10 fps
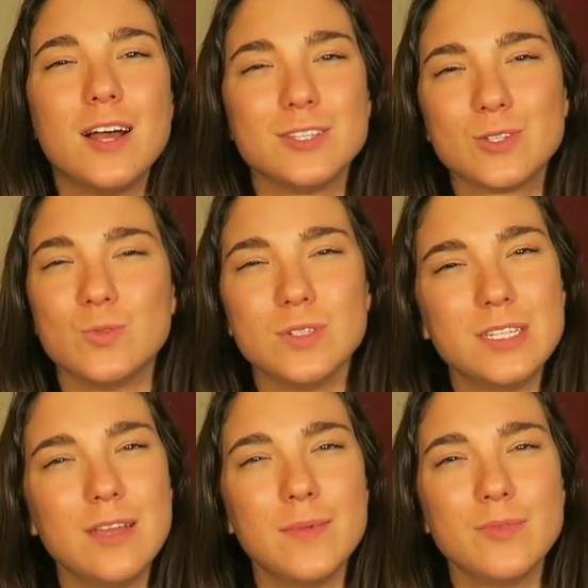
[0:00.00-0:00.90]
a school
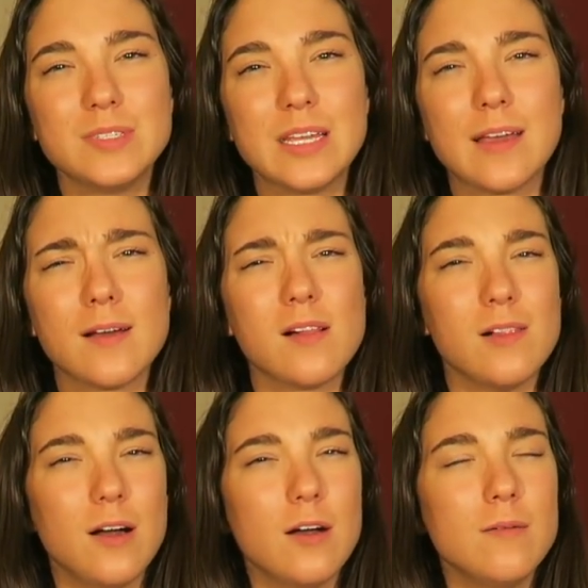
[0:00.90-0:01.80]
team, it was like a
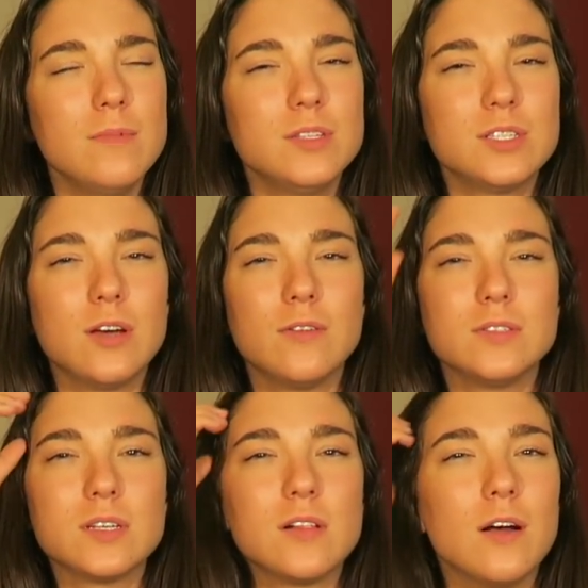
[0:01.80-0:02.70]
club. So it
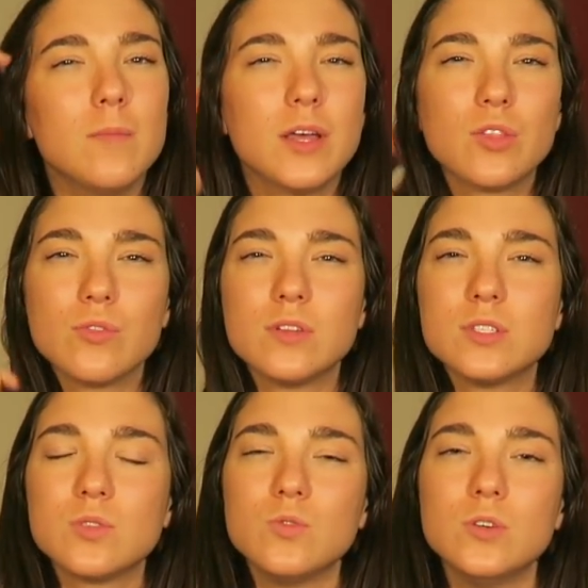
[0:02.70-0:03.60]
was a club like through the
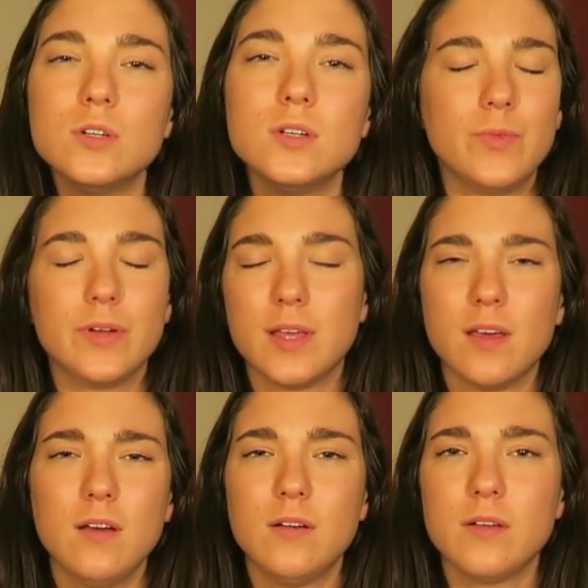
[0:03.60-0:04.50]
school. We were like,
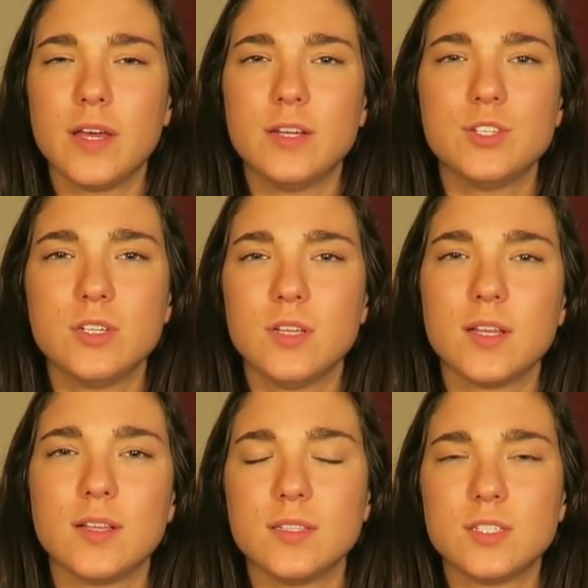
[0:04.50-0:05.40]
oh, okay, sure,
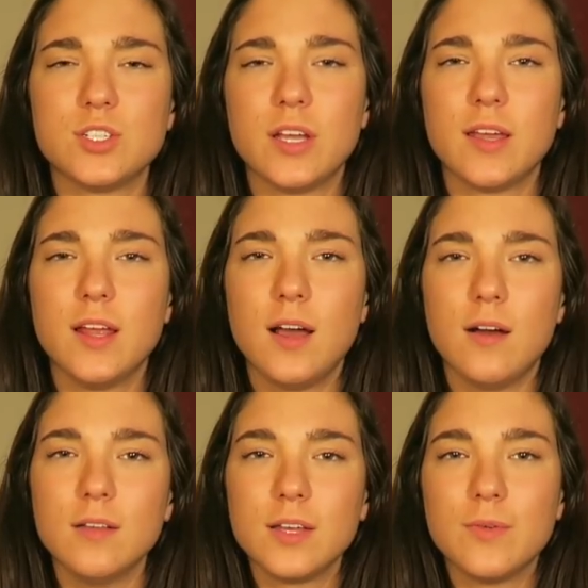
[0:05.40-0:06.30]
like let's check it
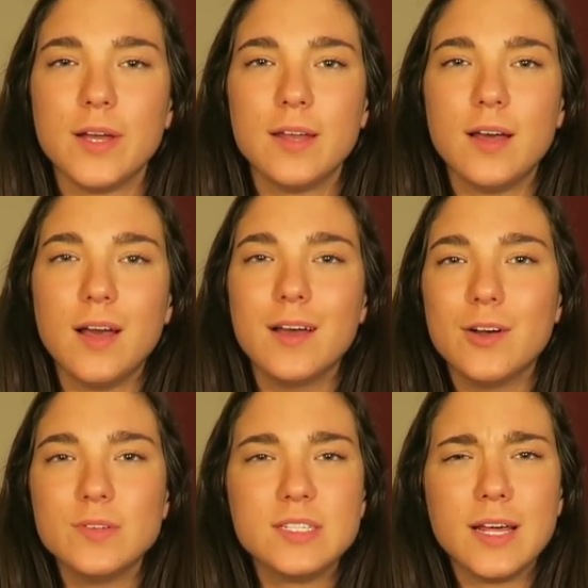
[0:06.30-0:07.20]
out. Like, why not?
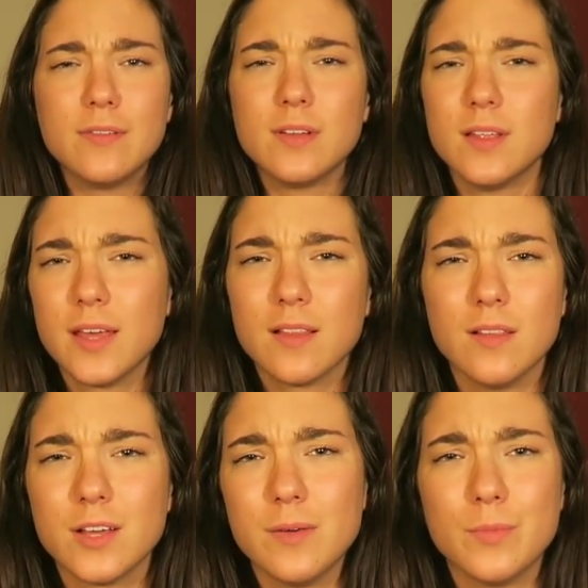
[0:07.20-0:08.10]
Always down to like
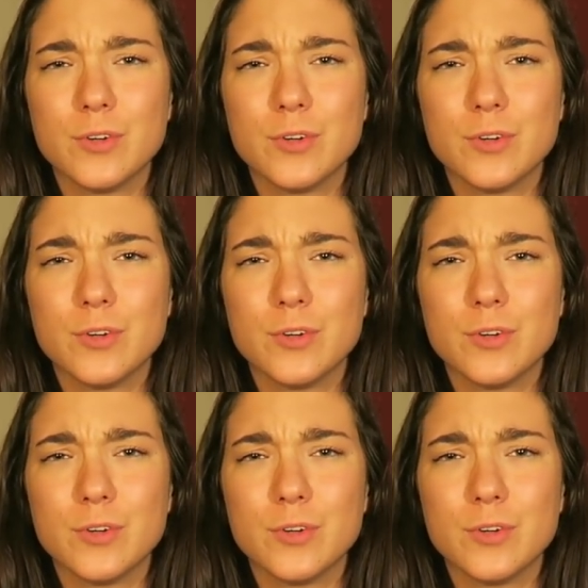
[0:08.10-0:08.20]
look up